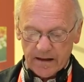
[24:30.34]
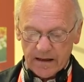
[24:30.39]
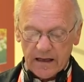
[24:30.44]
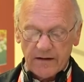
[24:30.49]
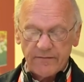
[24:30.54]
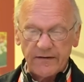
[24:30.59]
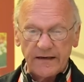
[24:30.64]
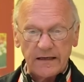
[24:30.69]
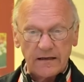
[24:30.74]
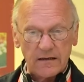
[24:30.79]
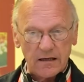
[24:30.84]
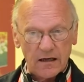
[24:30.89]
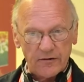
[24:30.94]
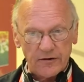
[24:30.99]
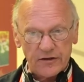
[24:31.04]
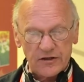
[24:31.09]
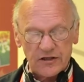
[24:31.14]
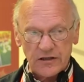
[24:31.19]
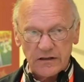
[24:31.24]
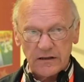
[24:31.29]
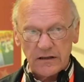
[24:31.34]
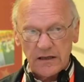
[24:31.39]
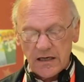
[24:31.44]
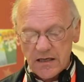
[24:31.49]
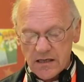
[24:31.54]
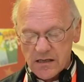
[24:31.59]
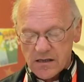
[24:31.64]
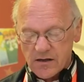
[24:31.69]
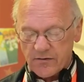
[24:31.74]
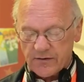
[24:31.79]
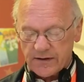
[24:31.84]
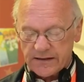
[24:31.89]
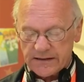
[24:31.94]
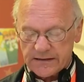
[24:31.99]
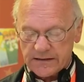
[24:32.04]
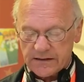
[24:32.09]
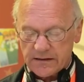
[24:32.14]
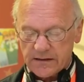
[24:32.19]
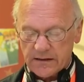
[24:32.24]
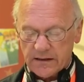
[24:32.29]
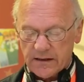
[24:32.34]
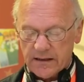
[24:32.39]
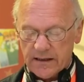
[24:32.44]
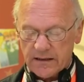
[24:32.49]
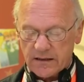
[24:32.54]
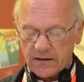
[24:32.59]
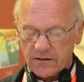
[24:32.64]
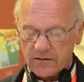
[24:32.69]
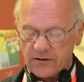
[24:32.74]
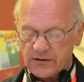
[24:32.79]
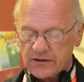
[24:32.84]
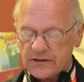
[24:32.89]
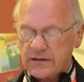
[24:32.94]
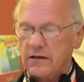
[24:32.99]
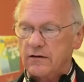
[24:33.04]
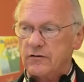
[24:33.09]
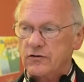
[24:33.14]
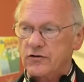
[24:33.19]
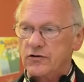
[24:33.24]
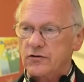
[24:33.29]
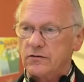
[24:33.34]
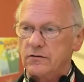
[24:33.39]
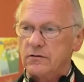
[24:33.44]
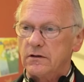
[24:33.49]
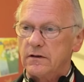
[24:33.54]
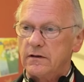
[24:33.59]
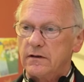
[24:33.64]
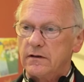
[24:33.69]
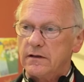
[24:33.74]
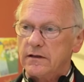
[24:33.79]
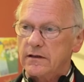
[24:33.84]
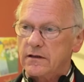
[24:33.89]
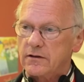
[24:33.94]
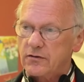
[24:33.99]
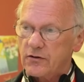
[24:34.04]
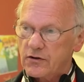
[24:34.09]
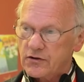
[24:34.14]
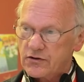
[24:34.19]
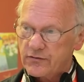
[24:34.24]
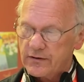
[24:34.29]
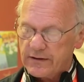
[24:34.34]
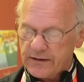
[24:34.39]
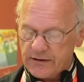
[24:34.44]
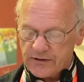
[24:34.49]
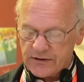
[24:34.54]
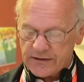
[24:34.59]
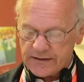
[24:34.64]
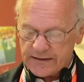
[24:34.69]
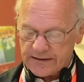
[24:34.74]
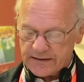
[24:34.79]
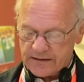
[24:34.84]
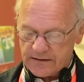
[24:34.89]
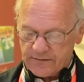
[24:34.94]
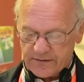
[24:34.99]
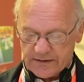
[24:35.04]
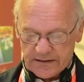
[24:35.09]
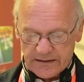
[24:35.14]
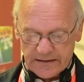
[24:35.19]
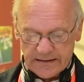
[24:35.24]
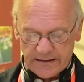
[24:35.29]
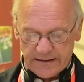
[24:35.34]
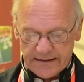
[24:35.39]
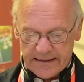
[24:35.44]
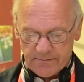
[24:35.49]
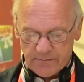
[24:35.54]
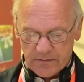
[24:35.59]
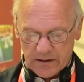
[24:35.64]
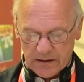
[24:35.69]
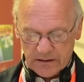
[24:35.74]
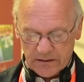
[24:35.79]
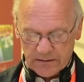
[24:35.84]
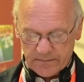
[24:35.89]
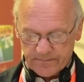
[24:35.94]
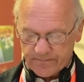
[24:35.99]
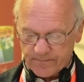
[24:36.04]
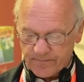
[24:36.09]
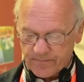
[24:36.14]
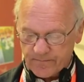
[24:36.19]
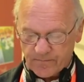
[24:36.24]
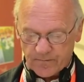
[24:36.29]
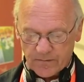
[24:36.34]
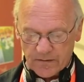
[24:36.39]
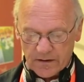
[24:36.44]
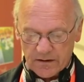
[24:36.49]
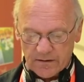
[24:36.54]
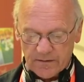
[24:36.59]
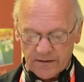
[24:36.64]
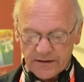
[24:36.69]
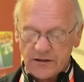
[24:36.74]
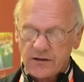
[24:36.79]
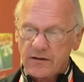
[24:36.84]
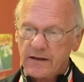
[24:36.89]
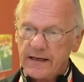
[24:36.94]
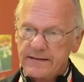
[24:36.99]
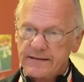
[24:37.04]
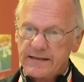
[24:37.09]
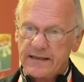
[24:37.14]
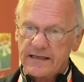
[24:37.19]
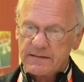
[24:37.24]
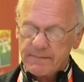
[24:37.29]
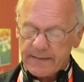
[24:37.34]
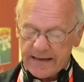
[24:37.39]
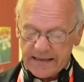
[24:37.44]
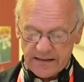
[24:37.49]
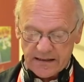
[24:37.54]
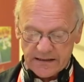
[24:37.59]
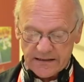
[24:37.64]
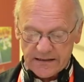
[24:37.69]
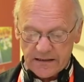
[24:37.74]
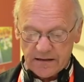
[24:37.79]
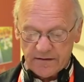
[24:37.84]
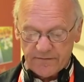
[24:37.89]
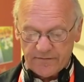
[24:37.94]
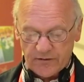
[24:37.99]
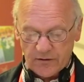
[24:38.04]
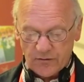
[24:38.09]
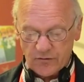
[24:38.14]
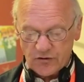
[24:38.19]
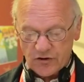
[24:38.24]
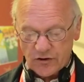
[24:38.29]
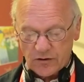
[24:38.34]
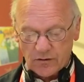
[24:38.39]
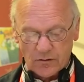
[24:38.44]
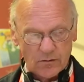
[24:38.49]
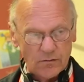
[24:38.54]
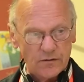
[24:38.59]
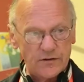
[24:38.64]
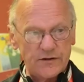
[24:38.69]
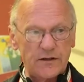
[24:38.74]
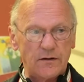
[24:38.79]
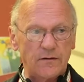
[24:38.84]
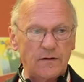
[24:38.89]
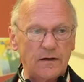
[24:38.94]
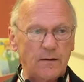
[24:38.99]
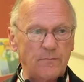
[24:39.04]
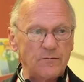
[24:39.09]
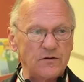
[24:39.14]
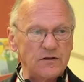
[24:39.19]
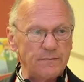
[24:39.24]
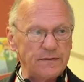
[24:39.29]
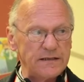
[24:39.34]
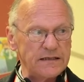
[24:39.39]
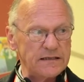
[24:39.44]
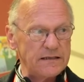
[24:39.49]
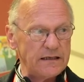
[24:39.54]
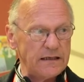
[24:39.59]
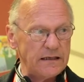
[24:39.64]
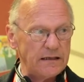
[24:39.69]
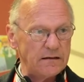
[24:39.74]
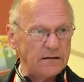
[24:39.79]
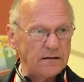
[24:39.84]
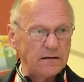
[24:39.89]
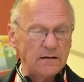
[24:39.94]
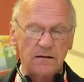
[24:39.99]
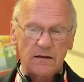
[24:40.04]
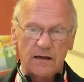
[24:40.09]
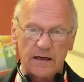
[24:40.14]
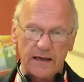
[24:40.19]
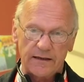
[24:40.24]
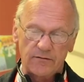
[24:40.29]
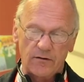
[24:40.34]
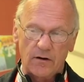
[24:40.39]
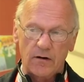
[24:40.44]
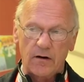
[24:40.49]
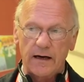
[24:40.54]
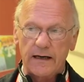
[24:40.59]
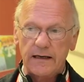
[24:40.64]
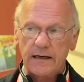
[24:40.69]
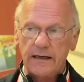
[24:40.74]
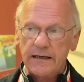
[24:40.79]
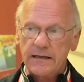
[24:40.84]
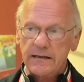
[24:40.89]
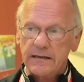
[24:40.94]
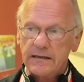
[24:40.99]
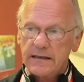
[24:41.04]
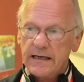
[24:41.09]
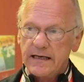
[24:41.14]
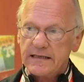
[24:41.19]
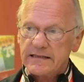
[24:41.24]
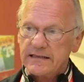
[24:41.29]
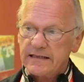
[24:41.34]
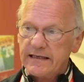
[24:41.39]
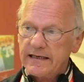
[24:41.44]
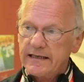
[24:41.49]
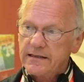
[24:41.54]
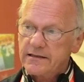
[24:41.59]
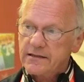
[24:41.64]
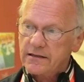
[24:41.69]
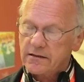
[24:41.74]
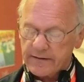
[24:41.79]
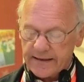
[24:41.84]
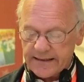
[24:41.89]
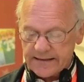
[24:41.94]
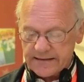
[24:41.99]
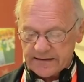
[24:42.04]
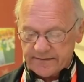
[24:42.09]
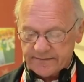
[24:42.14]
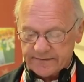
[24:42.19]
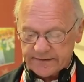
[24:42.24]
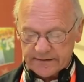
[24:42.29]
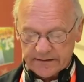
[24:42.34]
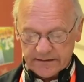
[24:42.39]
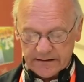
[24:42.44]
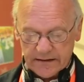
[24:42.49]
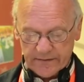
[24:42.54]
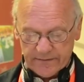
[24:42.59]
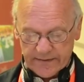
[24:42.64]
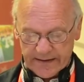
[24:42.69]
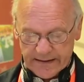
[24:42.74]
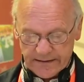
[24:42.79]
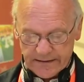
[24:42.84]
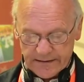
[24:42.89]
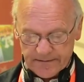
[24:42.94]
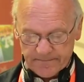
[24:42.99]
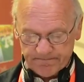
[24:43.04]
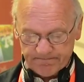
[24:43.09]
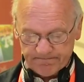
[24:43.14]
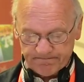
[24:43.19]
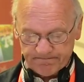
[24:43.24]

have encouraged an increase in cross-cultural and cross-religious activities in Denmark. This crisis may thus in the future also come to be seen, ironically, as an integrative event.